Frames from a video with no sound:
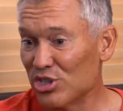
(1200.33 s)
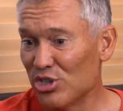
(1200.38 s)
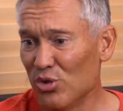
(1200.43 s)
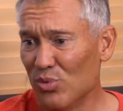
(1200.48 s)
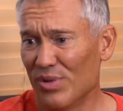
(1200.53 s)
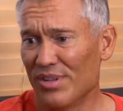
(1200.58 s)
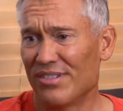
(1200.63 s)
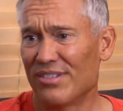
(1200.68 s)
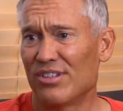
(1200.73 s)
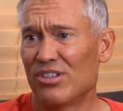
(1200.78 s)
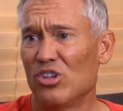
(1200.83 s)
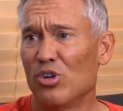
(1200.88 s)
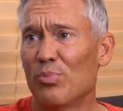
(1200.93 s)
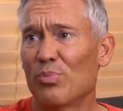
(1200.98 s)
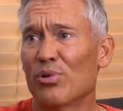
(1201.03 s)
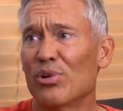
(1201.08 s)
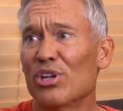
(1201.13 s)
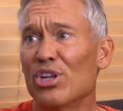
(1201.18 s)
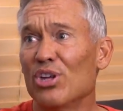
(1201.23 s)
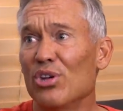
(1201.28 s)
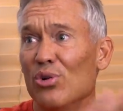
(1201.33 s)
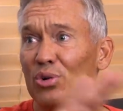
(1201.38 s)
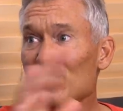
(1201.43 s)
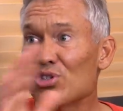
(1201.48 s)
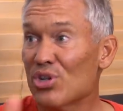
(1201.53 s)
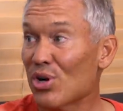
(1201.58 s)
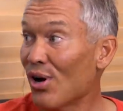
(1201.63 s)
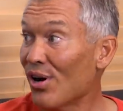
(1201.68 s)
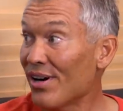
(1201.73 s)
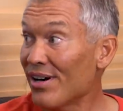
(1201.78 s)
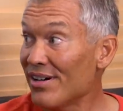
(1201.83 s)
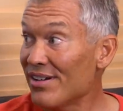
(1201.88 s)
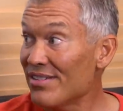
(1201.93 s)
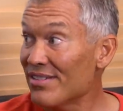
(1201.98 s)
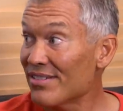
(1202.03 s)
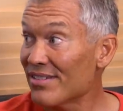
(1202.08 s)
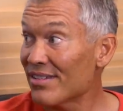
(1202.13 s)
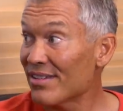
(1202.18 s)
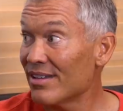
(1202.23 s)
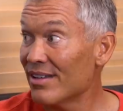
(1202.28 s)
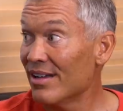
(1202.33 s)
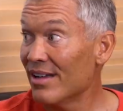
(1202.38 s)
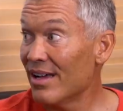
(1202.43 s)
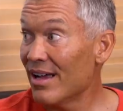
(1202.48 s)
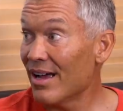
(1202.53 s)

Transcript: shoot with super huge cards,